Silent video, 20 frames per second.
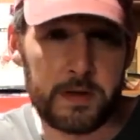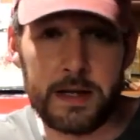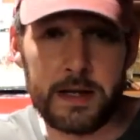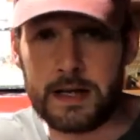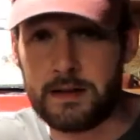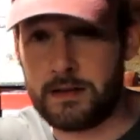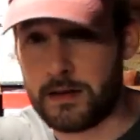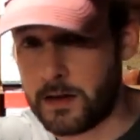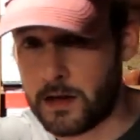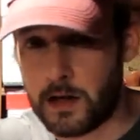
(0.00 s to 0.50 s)

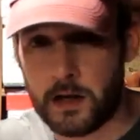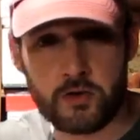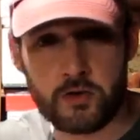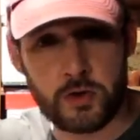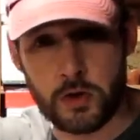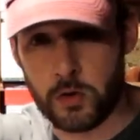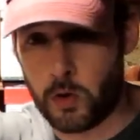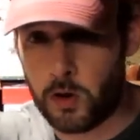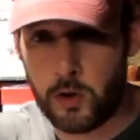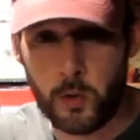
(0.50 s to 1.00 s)

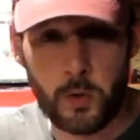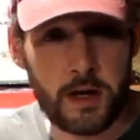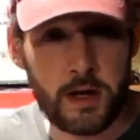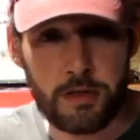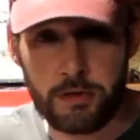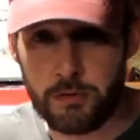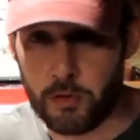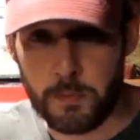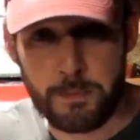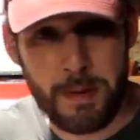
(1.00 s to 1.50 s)
1900, all the way
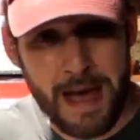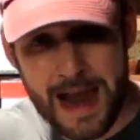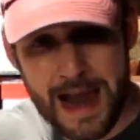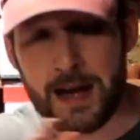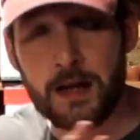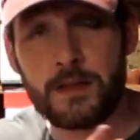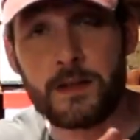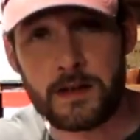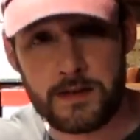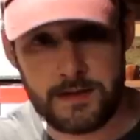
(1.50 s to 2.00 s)
through,
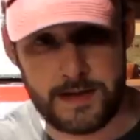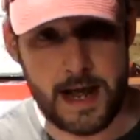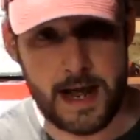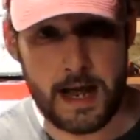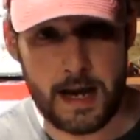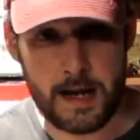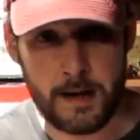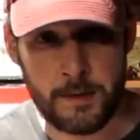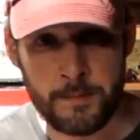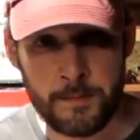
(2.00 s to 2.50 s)
back in the
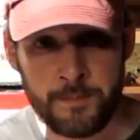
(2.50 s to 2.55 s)
day,